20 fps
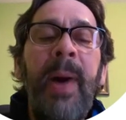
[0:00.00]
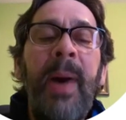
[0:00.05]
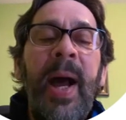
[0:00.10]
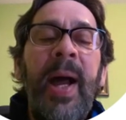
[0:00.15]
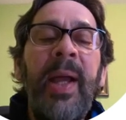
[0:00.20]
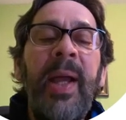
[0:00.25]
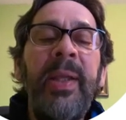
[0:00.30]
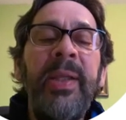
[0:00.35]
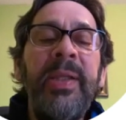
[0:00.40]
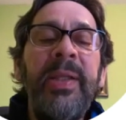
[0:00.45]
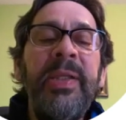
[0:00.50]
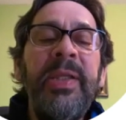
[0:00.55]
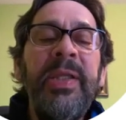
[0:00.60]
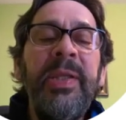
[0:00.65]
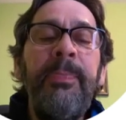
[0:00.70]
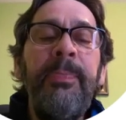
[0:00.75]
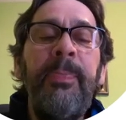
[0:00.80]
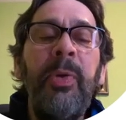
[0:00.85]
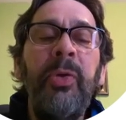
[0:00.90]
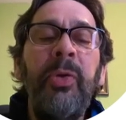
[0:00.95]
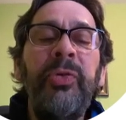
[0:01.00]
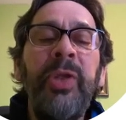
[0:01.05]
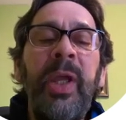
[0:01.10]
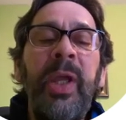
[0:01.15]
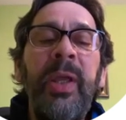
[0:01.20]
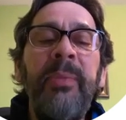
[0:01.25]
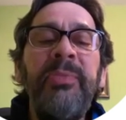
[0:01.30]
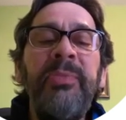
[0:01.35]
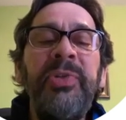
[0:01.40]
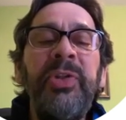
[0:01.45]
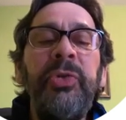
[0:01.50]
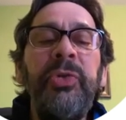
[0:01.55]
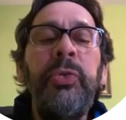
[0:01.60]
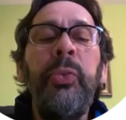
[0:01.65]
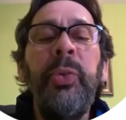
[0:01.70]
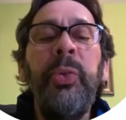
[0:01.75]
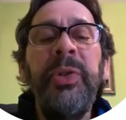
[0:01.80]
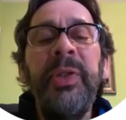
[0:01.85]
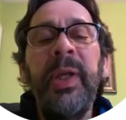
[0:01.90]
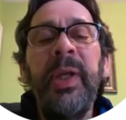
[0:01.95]
by E plus
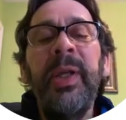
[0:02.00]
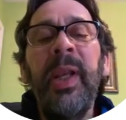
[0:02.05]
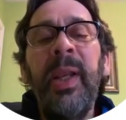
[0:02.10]
mc2